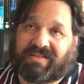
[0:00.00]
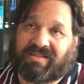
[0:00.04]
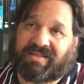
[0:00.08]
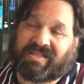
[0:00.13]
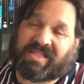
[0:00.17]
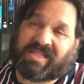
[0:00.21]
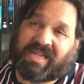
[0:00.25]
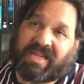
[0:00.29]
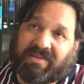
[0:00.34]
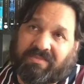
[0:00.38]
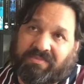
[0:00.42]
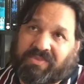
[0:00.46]

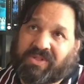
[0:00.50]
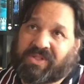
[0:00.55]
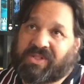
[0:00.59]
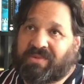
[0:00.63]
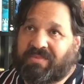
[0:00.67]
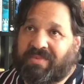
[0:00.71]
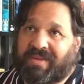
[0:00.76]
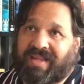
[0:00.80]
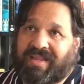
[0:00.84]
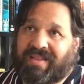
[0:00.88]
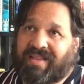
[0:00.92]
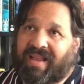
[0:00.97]
seems to
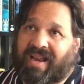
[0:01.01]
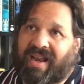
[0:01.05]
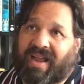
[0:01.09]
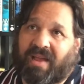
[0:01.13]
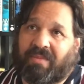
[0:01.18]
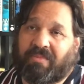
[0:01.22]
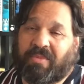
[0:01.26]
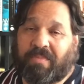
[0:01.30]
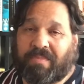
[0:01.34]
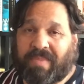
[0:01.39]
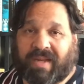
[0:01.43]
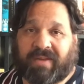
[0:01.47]
be that
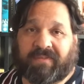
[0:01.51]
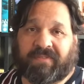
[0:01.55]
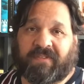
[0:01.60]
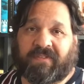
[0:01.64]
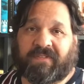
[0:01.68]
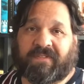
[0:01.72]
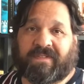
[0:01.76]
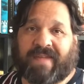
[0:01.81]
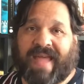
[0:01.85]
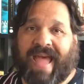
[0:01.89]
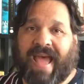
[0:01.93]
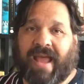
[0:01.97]
I'm a bit of a
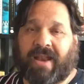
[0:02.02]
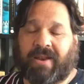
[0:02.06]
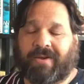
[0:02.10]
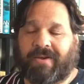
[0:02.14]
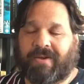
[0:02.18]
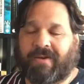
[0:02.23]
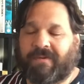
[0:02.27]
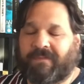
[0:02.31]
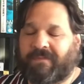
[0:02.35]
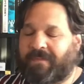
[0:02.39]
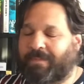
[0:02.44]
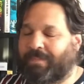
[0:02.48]
fan
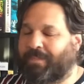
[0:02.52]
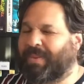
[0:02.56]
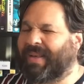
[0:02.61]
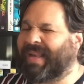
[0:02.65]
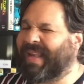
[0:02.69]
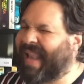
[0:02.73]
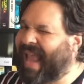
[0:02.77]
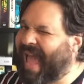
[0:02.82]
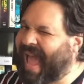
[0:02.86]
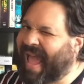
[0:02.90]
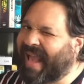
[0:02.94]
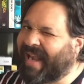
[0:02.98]
of
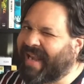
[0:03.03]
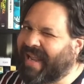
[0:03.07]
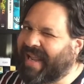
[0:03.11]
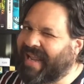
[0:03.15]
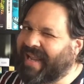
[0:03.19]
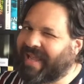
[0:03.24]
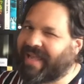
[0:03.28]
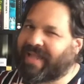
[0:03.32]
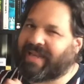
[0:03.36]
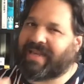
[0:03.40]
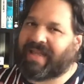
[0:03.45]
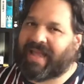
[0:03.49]

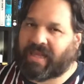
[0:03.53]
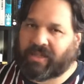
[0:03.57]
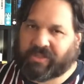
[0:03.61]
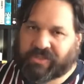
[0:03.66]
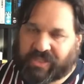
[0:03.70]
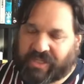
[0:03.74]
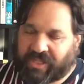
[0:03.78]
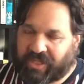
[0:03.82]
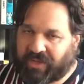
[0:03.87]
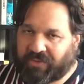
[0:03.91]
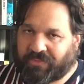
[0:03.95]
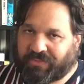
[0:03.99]
planning and
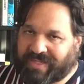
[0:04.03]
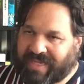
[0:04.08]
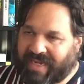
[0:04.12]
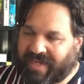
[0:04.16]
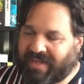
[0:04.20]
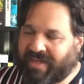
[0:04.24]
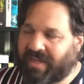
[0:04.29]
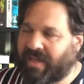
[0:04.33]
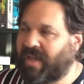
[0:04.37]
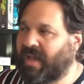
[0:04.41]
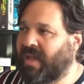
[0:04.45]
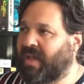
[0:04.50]

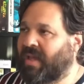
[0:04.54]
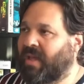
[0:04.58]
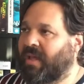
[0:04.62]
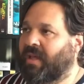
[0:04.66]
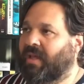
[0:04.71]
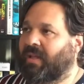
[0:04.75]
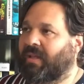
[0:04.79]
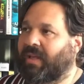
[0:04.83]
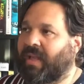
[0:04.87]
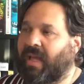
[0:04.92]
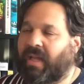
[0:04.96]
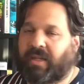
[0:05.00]
executing,
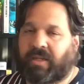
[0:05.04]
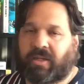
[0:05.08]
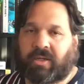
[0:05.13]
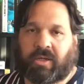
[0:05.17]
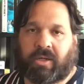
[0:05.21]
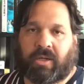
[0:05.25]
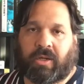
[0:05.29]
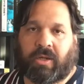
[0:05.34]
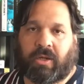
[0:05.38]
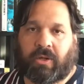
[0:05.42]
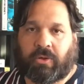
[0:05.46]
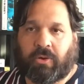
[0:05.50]
like
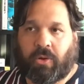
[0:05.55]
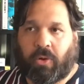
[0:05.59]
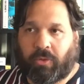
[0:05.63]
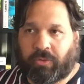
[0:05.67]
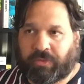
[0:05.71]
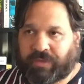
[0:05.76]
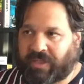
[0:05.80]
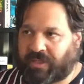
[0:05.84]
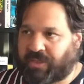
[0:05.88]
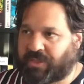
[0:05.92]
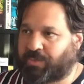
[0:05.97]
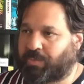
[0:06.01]

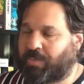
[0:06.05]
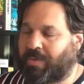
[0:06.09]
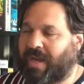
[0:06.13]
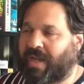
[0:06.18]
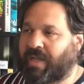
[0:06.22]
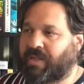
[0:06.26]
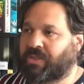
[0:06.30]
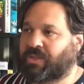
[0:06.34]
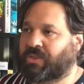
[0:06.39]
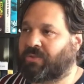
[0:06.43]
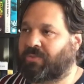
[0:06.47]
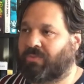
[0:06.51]
Cold
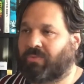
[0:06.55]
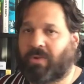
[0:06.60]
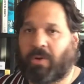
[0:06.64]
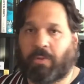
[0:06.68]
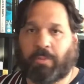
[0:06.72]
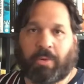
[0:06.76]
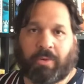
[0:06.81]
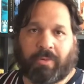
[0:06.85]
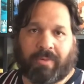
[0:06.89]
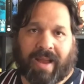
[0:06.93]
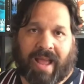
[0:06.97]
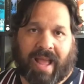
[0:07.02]
Express,
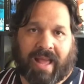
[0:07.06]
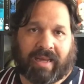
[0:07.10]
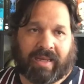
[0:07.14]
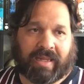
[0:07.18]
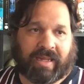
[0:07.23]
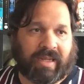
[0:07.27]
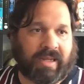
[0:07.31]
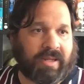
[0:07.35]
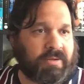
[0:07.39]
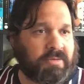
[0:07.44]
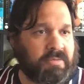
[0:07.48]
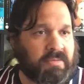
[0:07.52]
Robo
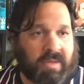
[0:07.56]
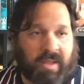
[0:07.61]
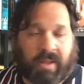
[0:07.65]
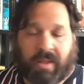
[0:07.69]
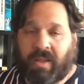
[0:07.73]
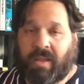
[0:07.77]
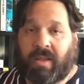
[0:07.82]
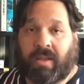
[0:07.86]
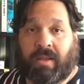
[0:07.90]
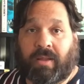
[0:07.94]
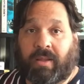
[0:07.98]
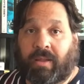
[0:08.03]
Rally,
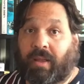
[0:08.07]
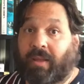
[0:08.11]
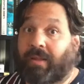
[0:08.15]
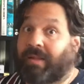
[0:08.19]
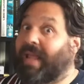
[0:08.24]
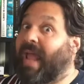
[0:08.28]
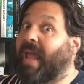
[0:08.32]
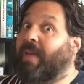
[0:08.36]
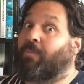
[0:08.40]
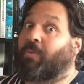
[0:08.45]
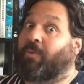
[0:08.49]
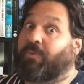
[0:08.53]

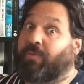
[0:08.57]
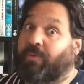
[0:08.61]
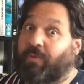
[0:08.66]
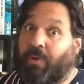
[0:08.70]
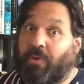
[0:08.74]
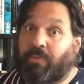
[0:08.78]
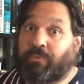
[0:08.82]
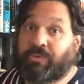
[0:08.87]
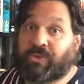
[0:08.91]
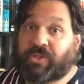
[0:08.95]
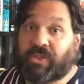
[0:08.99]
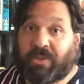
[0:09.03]
Game of
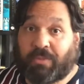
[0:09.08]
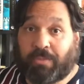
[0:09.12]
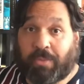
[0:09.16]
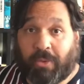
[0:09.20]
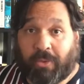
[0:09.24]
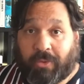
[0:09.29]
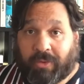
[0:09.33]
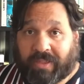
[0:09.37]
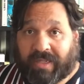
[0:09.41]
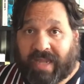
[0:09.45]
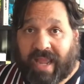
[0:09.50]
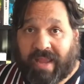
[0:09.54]
Thrones, the
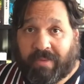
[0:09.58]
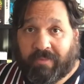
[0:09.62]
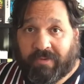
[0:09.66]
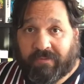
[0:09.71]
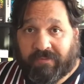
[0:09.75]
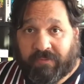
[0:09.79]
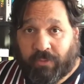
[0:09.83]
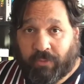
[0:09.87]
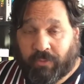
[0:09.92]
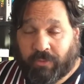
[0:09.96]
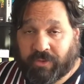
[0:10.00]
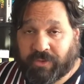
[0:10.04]
board game, of
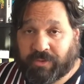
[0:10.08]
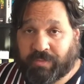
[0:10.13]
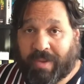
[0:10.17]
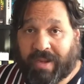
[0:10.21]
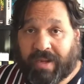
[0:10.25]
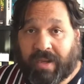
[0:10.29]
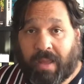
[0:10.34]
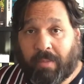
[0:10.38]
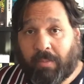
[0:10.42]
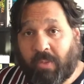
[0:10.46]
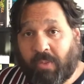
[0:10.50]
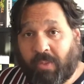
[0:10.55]
course, my
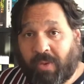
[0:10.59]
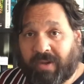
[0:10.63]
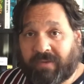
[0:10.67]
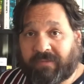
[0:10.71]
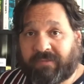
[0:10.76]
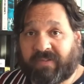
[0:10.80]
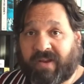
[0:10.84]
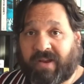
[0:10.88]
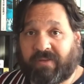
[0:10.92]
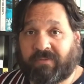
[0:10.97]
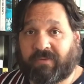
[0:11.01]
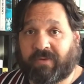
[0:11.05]
#1
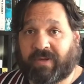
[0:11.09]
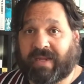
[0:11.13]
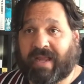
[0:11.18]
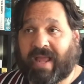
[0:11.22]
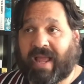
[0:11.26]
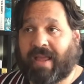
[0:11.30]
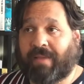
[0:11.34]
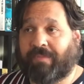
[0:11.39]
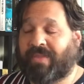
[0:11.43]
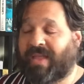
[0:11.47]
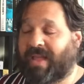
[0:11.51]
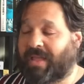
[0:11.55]
favorite
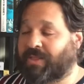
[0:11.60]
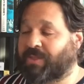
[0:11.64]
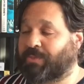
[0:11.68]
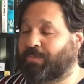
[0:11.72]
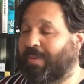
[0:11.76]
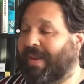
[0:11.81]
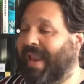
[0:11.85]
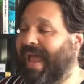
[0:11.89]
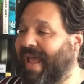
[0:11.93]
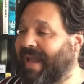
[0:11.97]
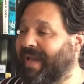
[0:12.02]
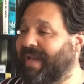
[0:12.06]
game. That's
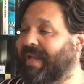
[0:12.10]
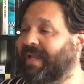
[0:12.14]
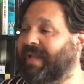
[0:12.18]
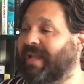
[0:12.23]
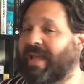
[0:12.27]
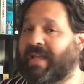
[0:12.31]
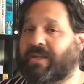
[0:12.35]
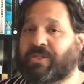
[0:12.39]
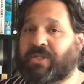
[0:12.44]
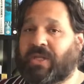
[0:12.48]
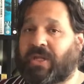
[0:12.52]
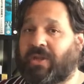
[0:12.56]
planning and
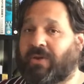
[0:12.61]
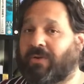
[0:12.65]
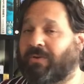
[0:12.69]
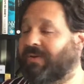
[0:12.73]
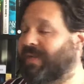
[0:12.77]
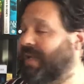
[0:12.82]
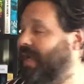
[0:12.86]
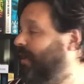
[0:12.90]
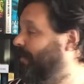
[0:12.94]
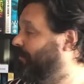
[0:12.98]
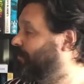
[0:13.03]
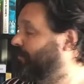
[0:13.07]

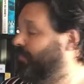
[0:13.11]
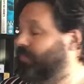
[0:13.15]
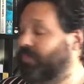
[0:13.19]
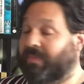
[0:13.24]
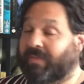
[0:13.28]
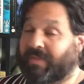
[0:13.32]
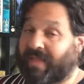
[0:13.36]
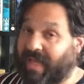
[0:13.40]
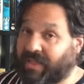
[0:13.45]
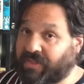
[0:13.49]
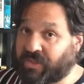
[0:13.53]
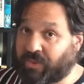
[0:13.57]
executing.
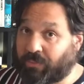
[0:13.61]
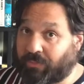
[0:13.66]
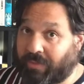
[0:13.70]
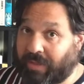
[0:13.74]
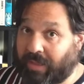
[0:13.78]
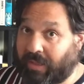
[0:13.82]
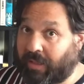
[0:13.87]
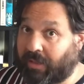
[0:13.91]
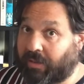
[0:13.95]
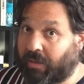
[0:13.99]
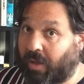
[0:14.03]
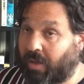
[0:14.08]
That's a
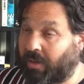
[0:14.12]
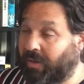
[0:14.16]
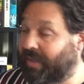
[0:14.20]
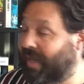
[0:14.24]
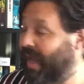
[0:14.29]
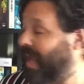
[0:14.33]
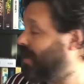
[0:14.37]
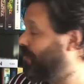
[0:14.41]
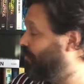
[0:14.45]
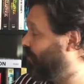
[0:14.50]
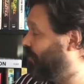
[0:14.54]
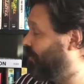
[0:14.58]
really long
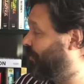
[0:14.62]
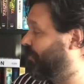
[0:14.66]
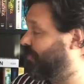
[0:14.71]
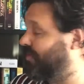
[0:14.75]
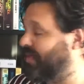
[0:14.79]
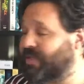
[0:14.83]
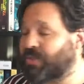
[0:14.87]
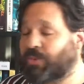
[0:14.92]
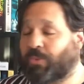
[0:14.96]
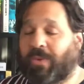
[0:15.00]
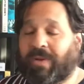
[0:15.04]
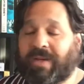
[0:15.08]
game.
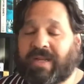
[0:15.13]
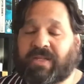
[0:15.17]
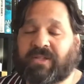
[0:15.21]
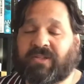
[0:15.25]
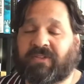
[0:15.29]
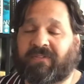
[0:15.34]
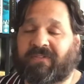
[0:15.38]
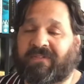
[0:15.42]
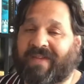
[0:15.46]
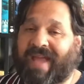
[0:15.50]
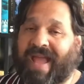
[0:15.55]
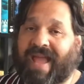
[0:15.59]
This one is
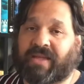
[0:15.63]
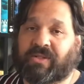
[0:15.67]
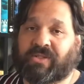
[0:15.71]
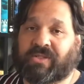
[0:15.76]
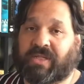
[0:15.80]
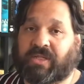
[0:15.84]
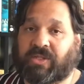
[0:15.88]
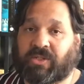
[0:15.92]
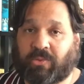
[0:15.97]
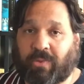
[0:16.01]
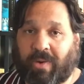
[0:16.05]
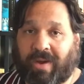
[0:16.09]
fast.
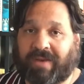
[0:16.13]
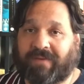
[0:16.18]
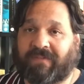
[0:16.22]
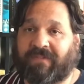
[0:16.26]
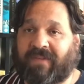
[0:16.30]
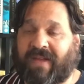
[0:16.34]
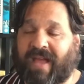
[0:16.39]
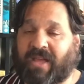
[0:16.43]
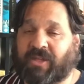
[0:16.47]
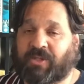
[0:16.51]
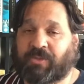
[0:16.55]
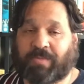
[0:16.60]
It's quite
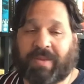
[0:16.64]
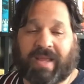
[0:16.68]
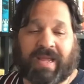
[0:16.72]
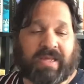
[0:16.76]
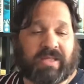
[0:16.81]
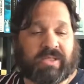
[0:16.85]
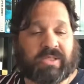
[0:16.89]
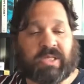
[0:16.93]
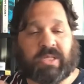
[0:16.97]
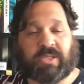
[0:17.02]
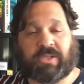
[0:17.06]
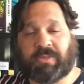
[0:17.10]
fast
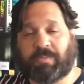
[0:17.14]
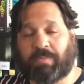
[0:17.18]
paced. It's